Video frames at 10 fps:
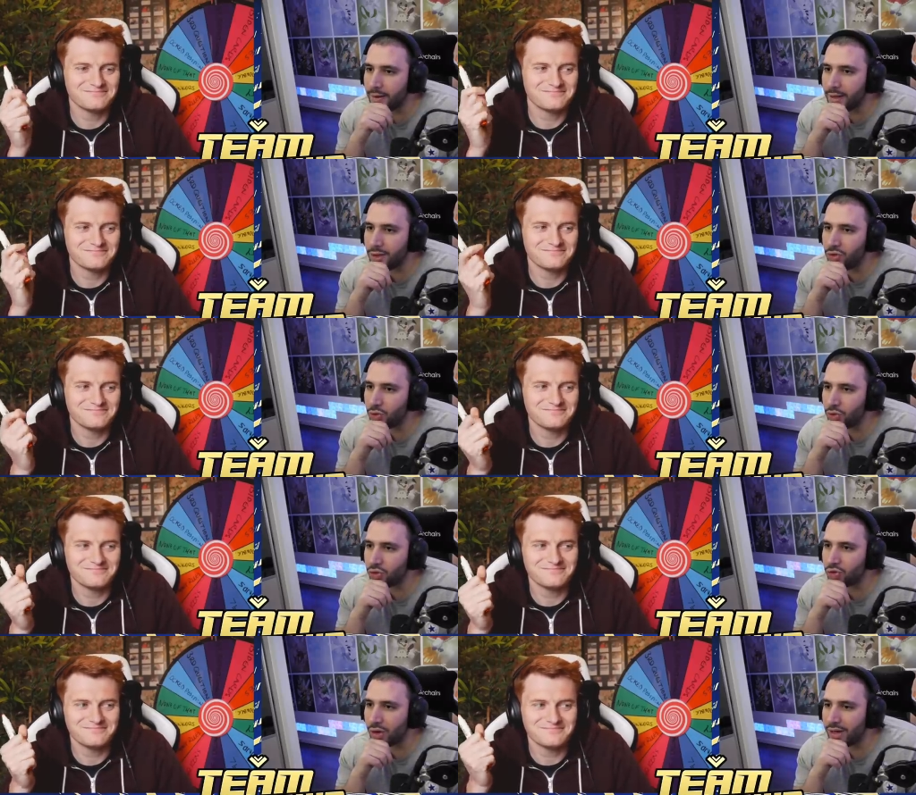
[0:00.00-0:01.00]
Speaker 1: Is your
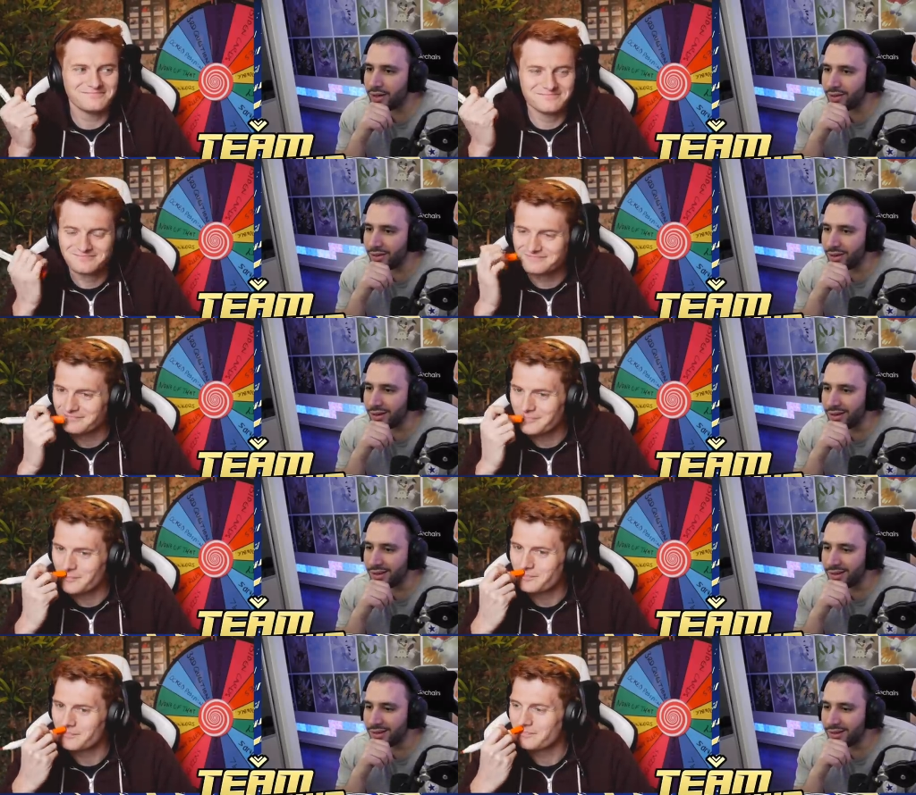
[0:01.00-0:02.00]
striker
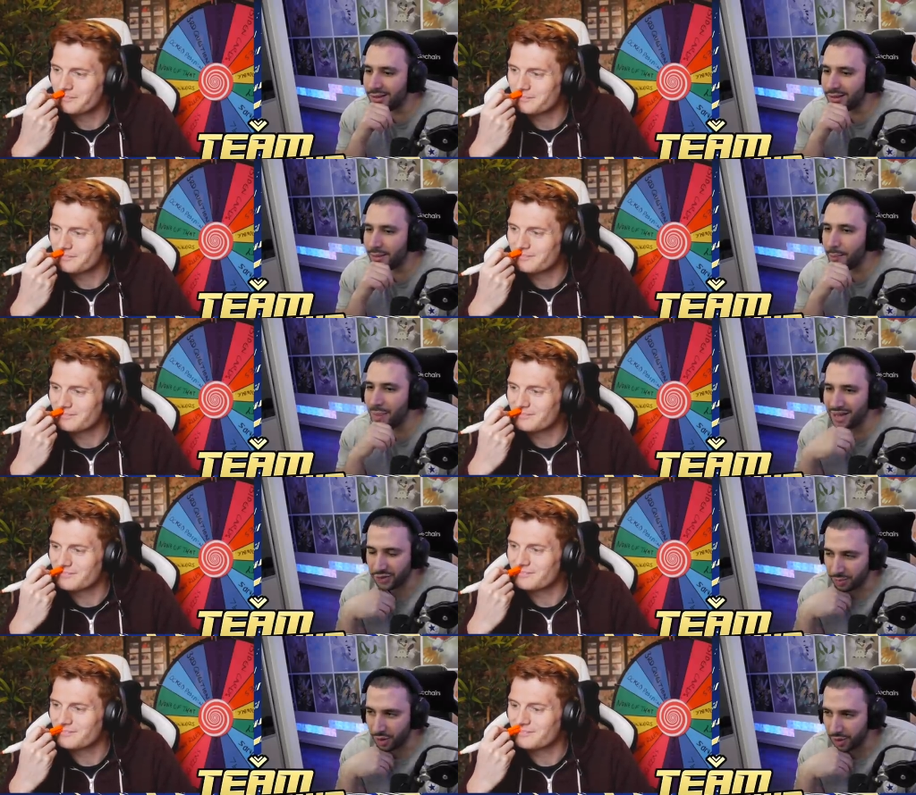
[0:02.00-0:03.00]

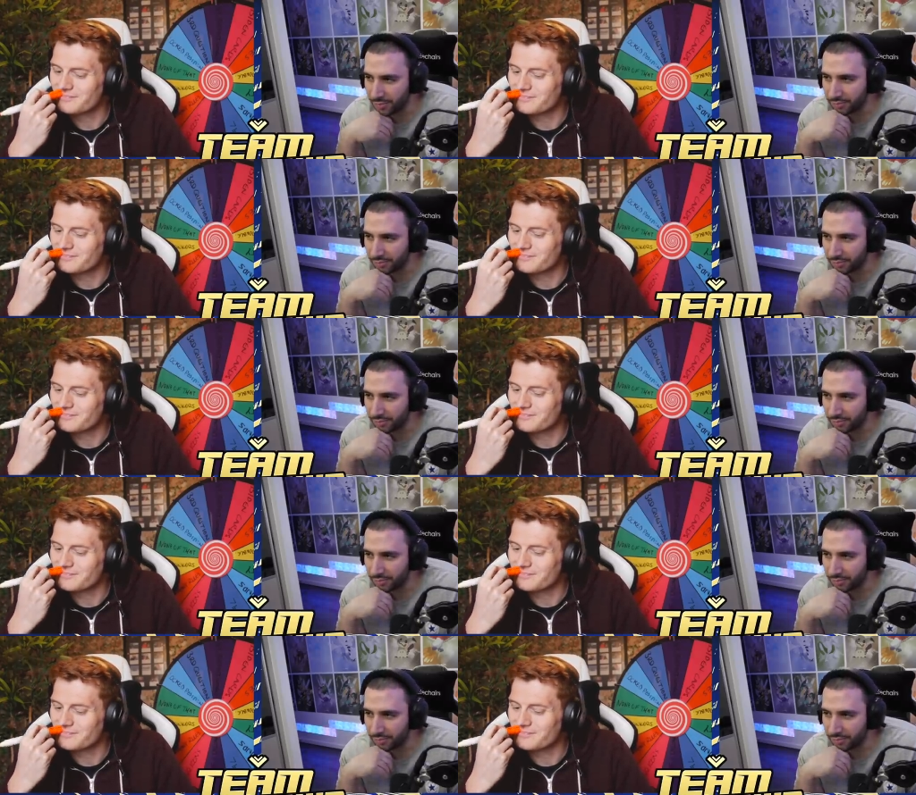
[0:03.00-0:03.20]
Benzema?